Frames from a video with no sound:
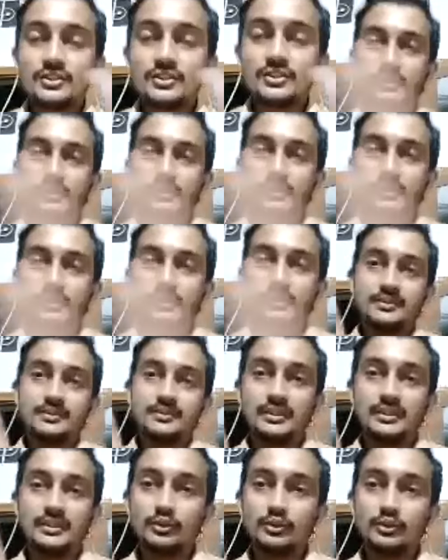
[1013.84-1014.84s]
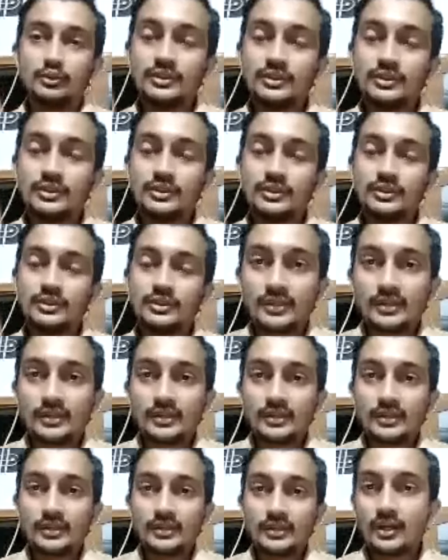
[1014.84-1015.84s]
Anuj sir.
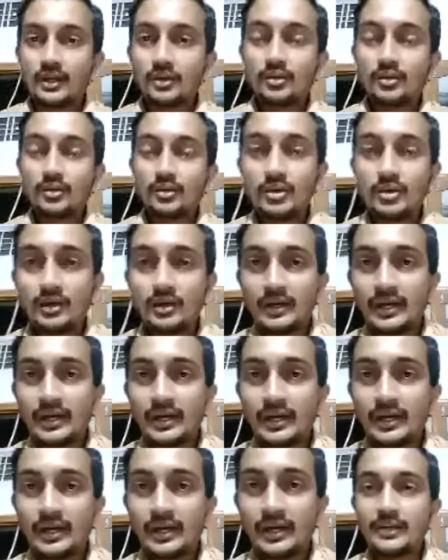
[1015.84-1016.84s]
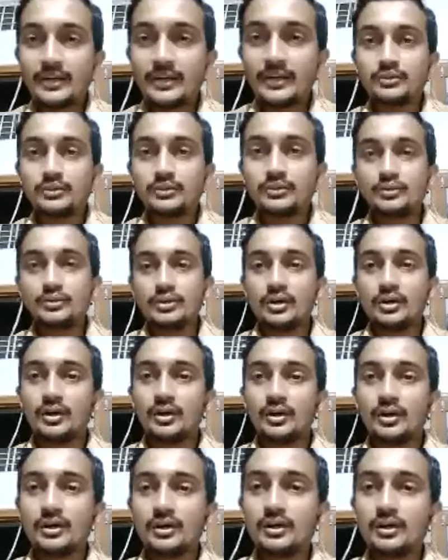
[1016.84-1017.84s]
Now, I would like to
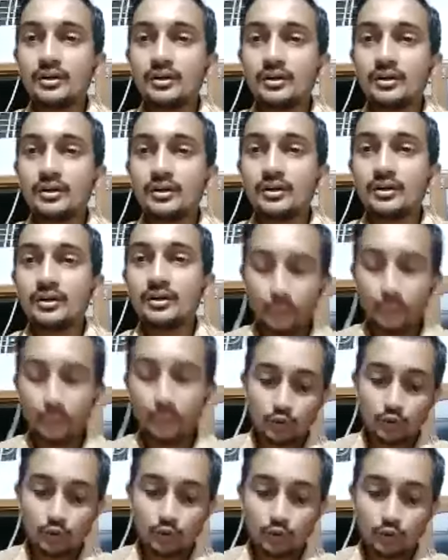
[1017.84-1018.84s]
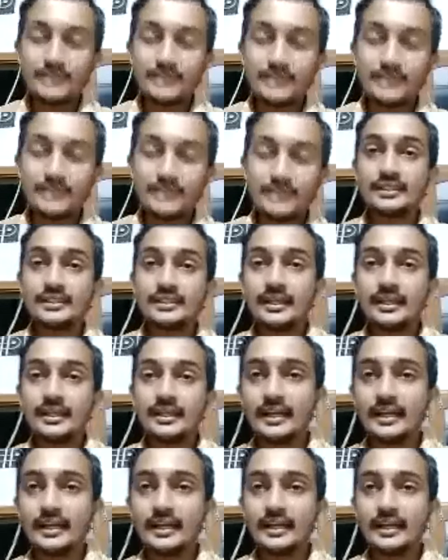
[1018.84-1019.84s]
call Pramod Kumar sir,
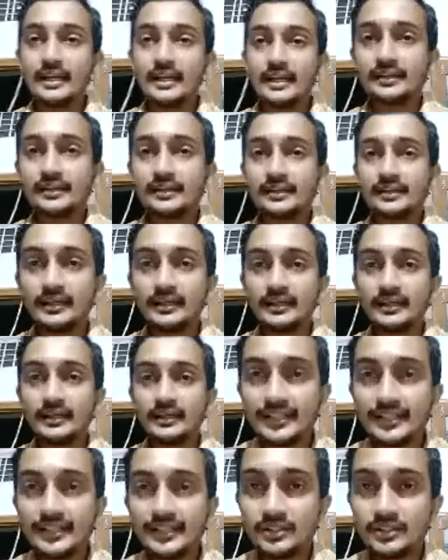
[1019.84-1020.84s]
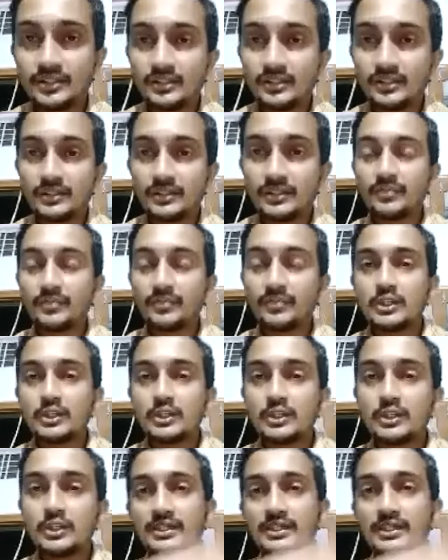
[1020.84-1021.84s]
and next,
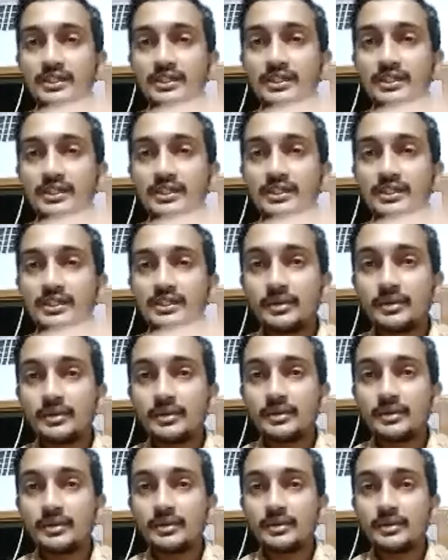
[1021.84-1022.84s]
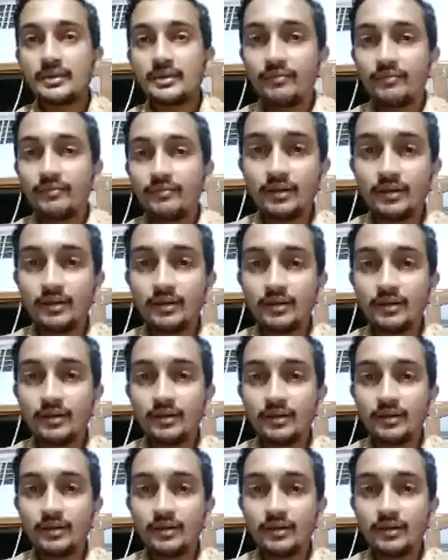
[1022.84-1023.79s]
Subhashri ma'am will be ready.